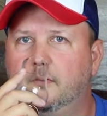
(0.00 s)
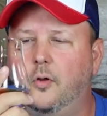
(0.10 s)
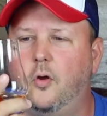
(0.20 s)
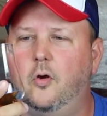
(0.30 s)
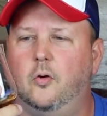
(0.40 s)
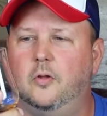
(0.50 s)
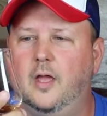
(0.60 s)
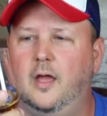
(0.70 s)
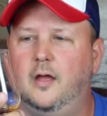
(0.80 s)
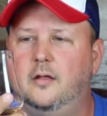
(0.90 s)
Oh
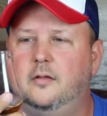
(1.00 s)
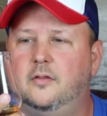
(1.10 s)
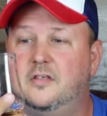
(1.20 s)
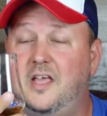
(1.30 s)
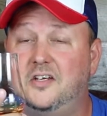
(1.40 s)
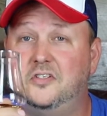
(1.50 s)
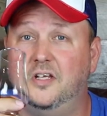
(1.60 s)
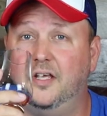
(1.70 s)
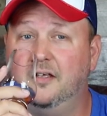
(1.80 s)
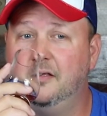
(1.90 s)
yeah, this
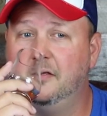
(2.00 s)
actually